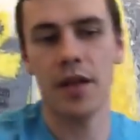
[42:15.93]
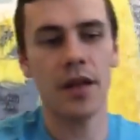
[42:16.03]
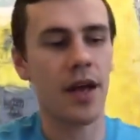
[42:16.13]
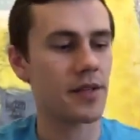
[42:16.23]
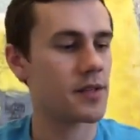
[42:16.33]

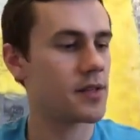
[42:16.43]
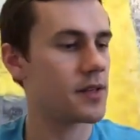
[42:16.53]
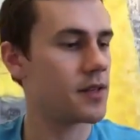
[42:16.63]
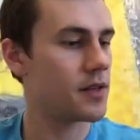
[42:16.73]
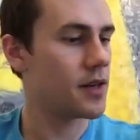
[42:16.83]

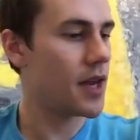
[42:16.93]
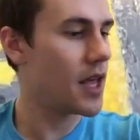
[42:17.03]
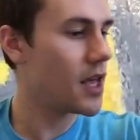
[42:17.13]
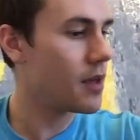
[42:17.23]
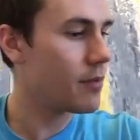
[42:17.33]
Yes,
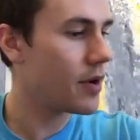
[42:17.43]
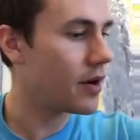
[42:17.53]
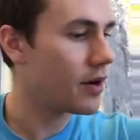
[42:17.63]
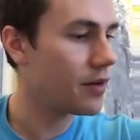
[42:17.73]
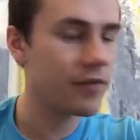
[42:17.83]
name
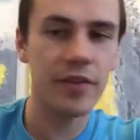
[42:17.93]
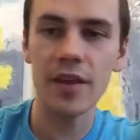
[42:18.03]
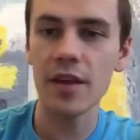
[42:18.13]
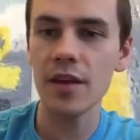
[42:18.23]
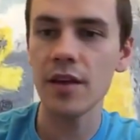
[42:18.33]
of
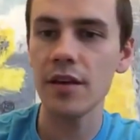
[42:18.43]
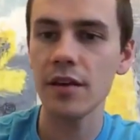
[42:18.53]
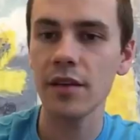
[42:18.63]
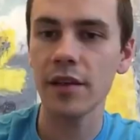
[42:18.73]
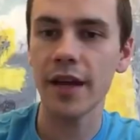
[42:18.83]

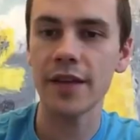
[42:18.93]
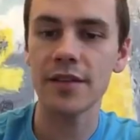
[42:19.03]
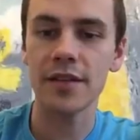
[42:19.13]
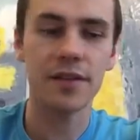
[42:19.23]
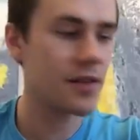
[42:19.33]
the
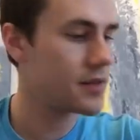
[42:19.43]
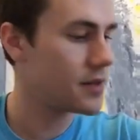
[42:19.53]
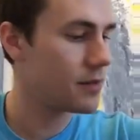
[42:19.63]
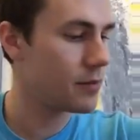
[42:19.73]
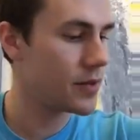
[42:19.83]
Lancet
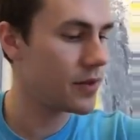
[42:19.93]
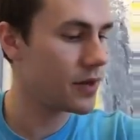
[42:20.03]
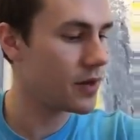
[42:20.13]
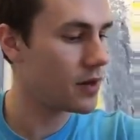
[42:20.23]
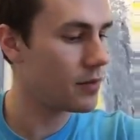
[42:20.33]
system in the
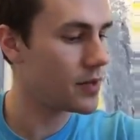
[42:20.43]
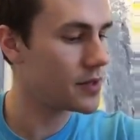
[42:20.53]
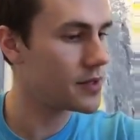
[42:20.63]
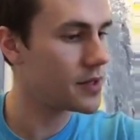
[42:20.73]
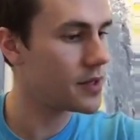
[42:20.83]

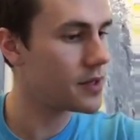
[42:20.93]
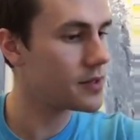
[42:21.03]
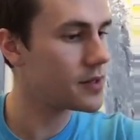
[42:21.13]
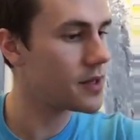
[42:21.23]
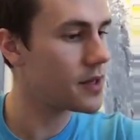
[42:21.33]
comments. It
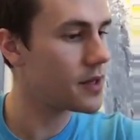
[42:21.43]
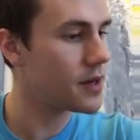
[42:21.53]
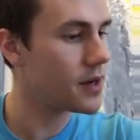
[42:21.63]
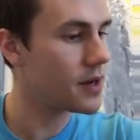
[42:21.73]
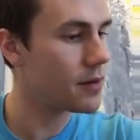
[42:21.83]
is the
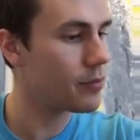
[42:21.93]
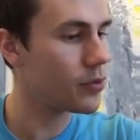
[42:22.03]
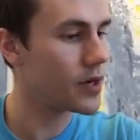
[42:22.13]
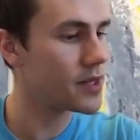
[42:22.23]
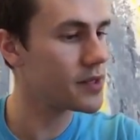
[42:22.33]

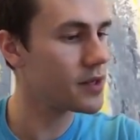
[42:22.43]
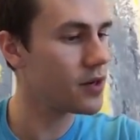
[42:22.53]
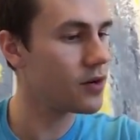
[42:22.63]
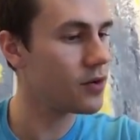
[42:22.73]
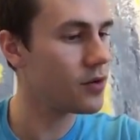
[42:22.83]

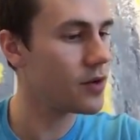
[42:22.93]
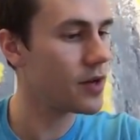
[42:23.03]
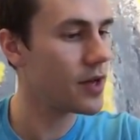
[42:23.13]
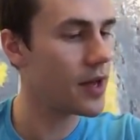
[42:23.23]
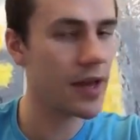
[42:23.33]
Presto
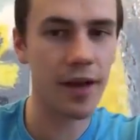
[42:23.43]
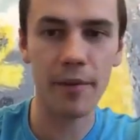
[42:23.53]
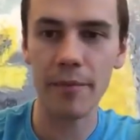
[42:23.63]
Ega